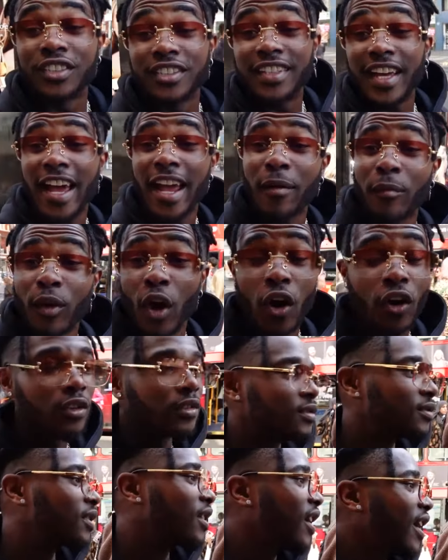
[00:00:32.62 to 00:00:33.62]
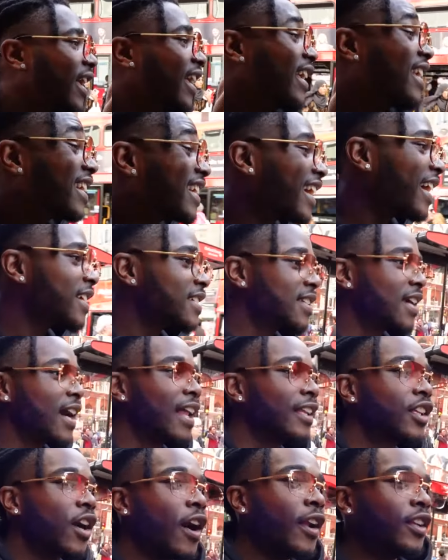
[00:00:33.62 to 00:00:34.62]
today, bro, in case
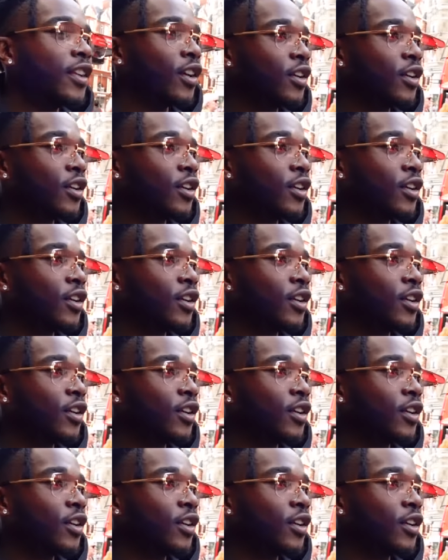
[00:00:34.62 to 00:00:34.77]
y'all don't